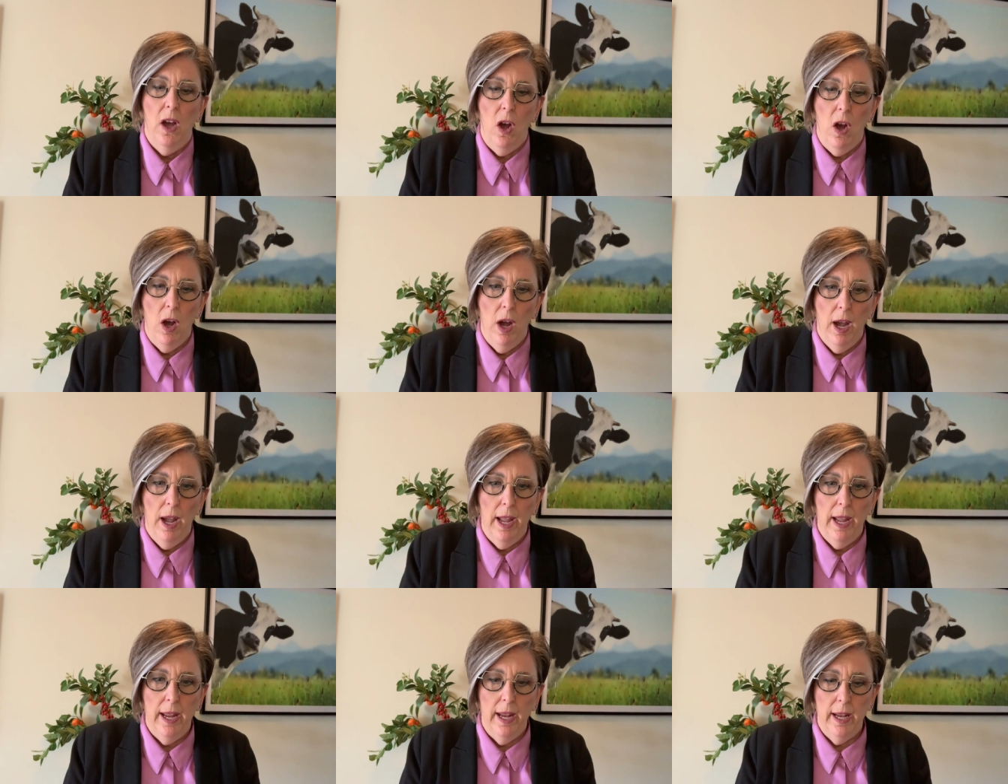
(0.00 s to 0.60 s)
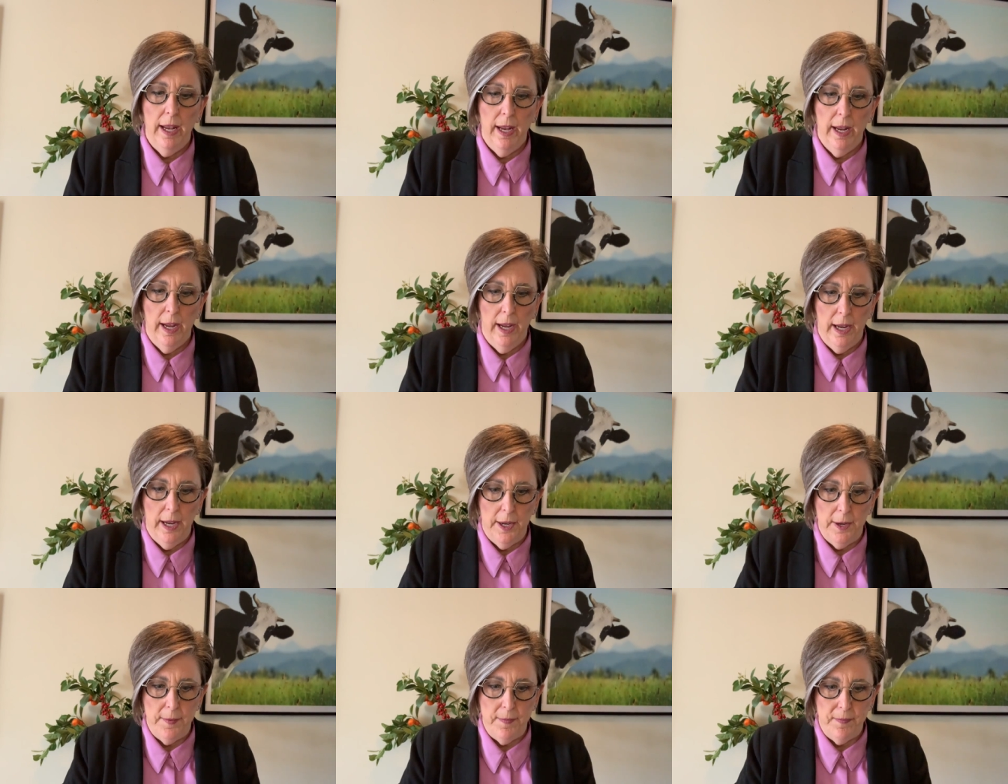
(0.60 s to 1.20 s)
I
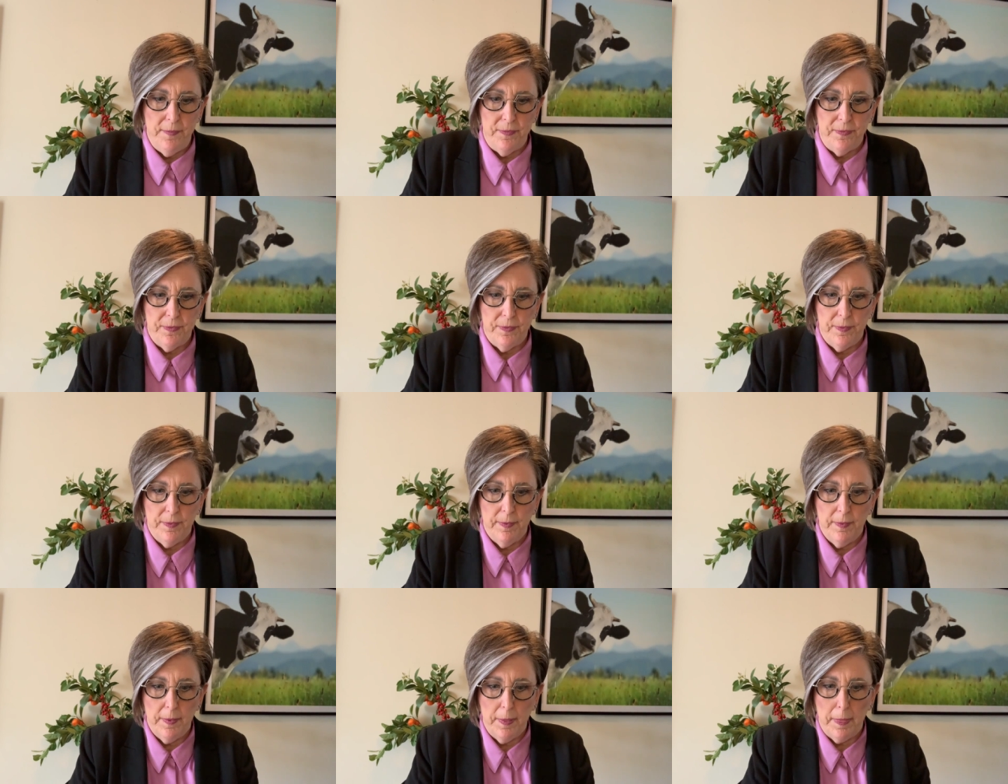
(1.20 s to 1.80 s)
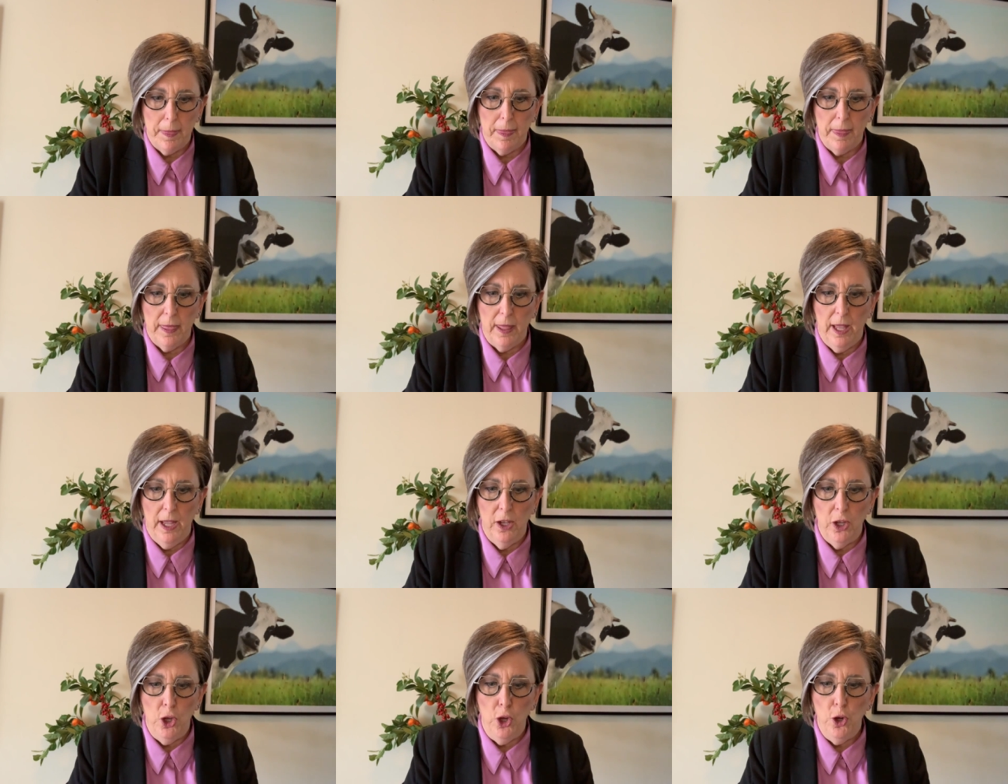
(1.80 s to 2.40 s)

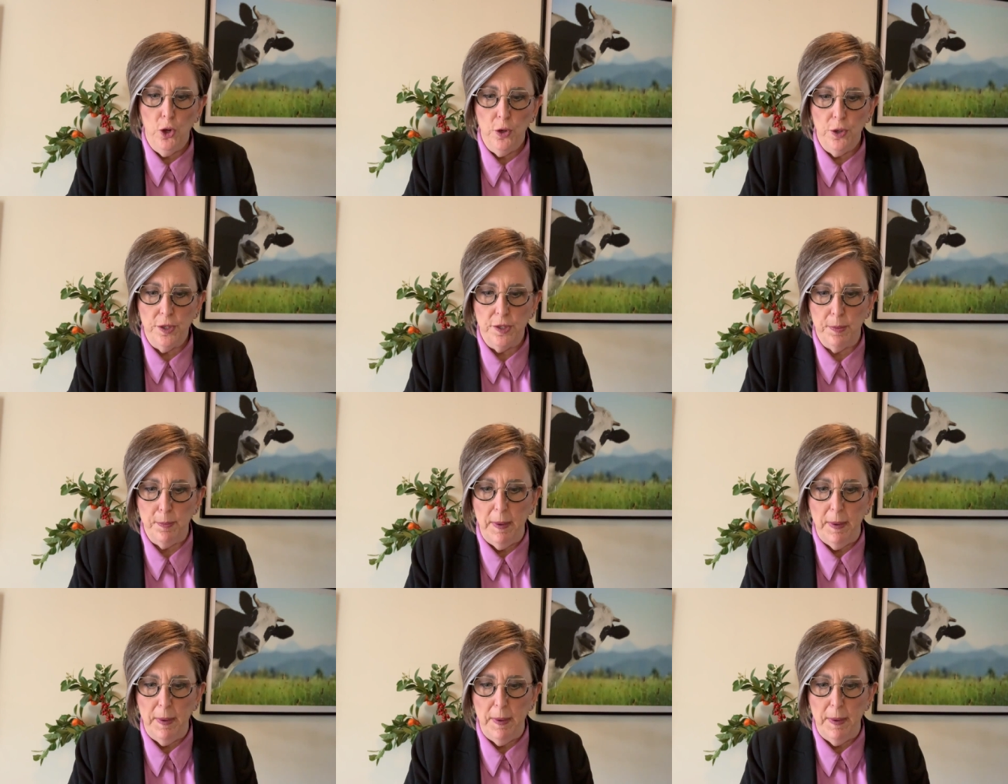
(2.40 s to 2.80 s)
use